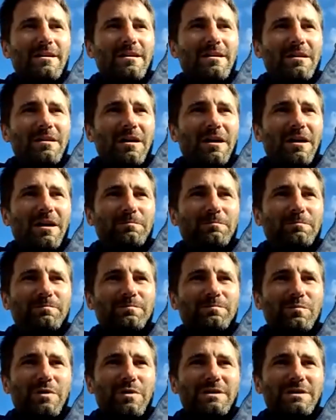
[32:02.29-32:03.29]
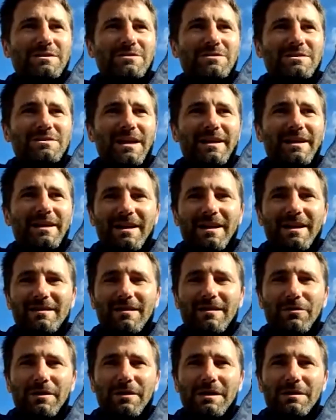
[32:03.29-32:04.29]
But as you say again,
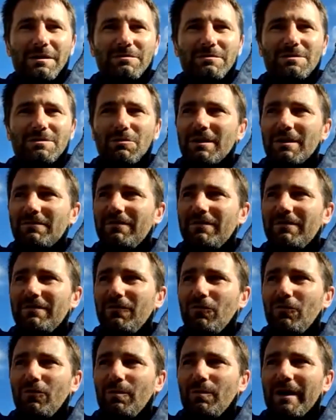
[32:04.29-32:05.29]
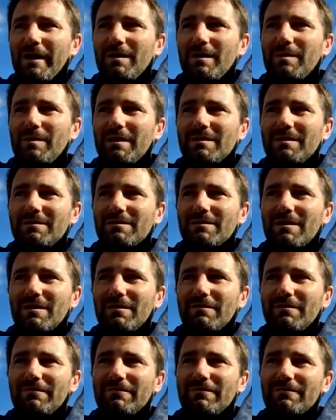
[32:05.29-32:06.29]
I think they were 20 for 4 maybe, and you
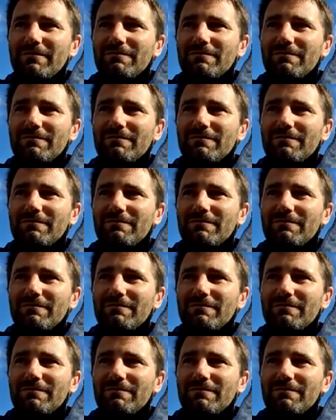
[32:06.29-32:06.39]
kind of